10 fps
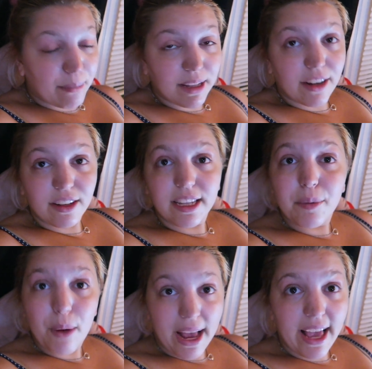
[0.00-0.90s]
literally
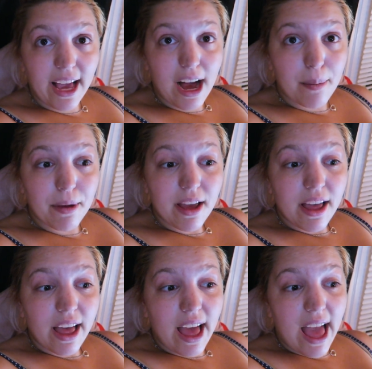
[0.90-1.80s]
waking up,
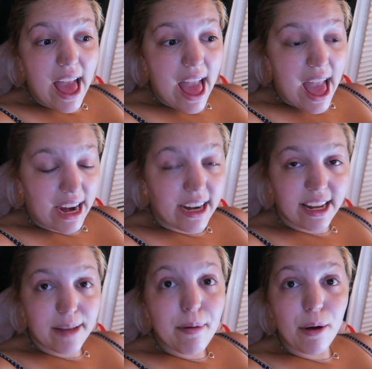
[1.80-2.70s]

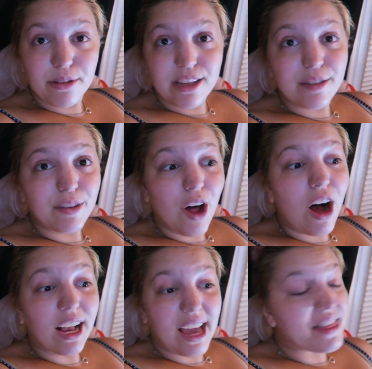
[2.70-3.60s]
editing and posting the vlog,